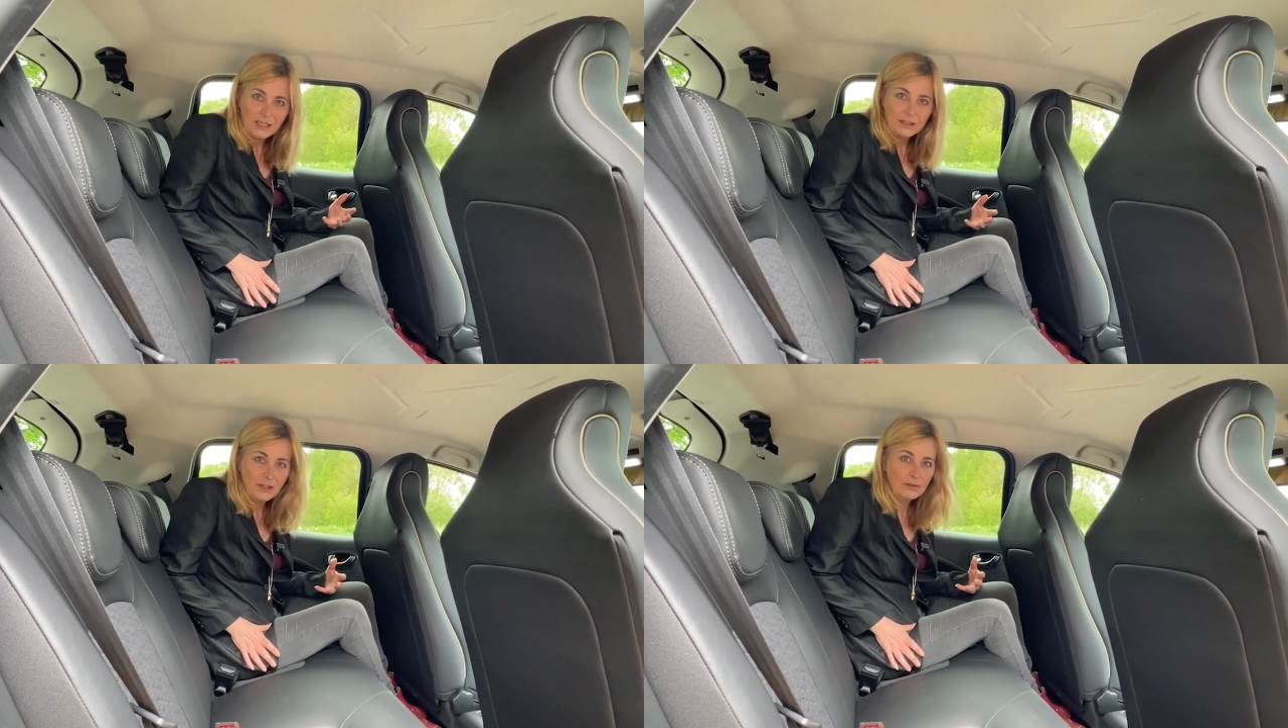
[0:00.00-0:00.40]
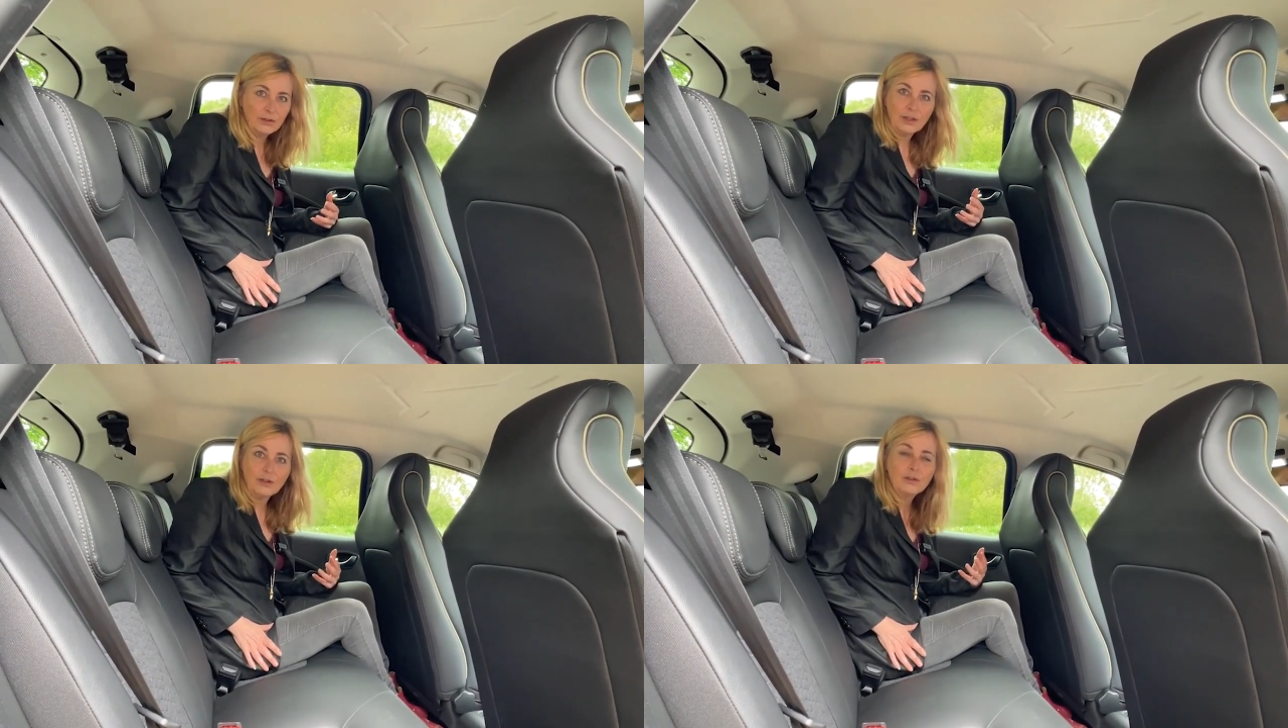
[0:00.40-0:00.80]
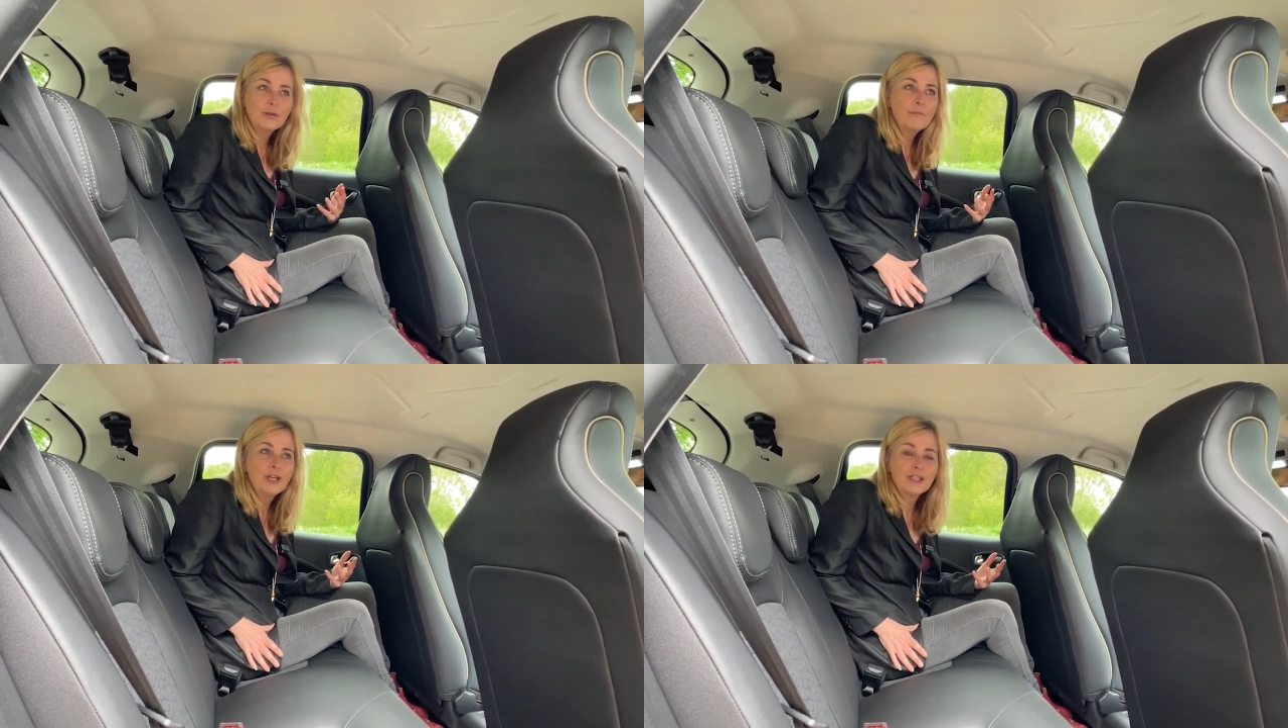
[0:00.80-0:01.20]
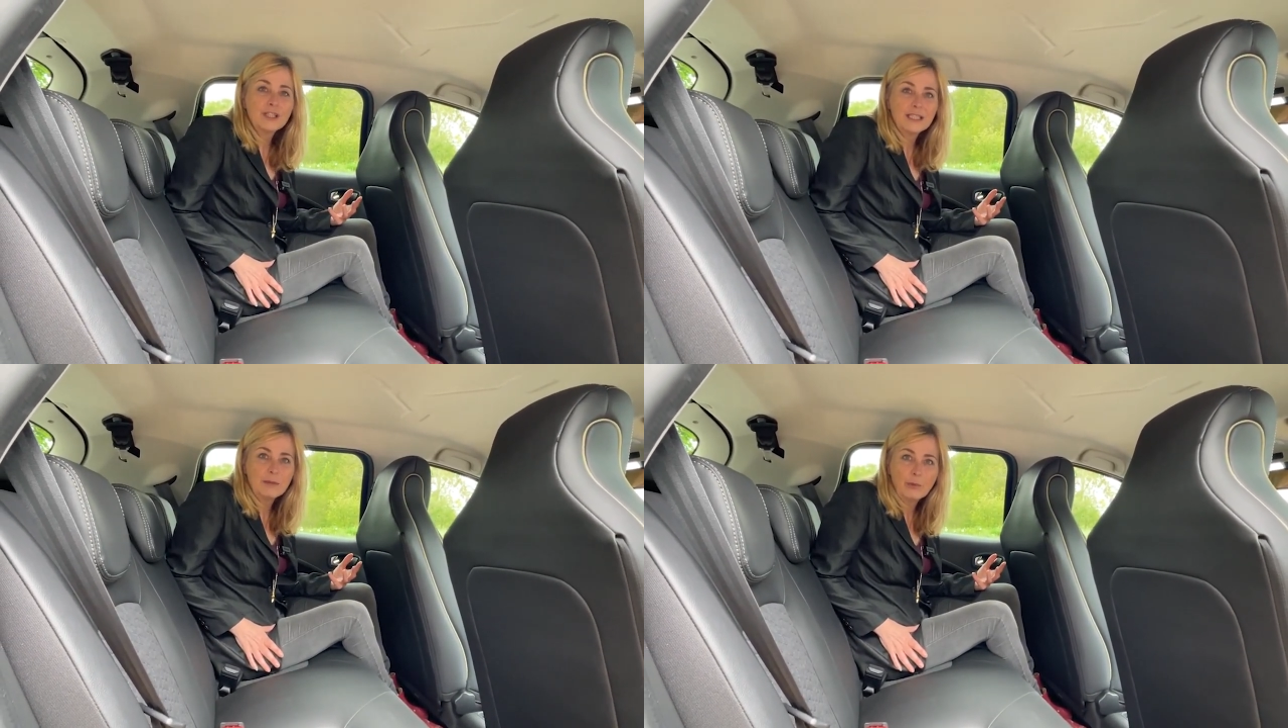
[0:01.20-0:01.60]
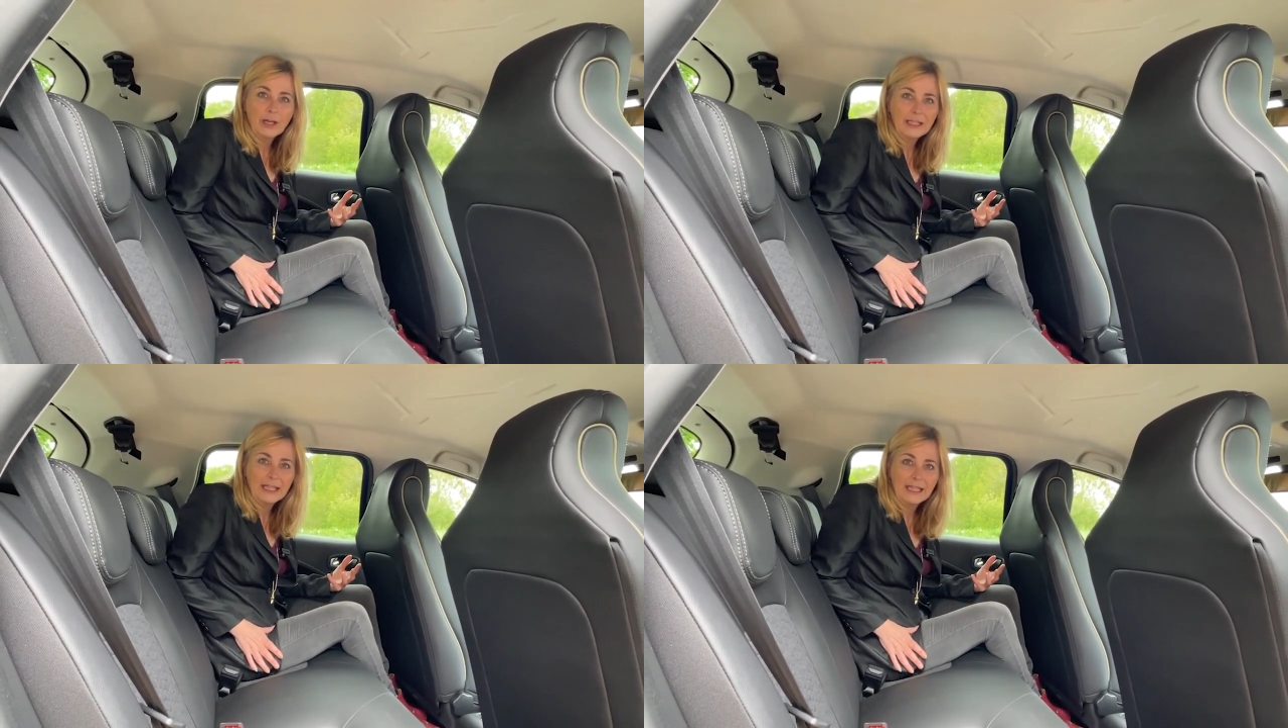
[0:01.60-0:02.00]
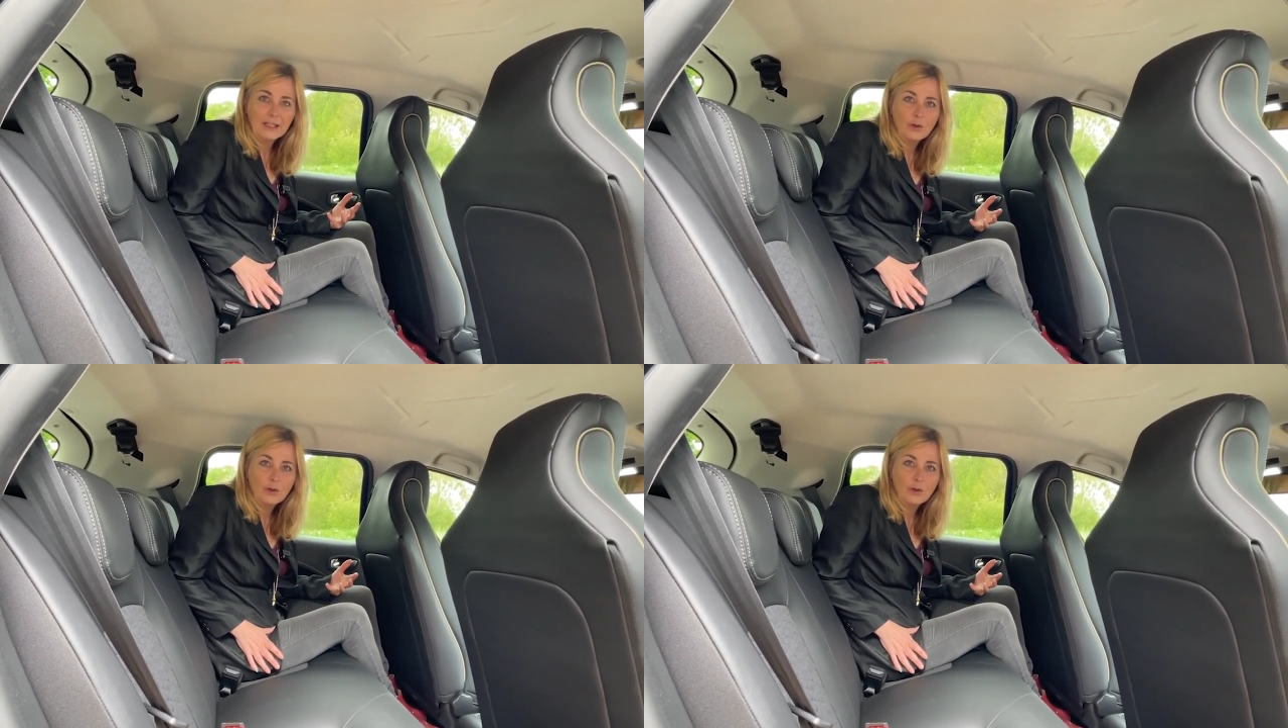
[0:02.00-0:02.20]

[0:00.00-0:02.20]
So, you know, your emergency braking,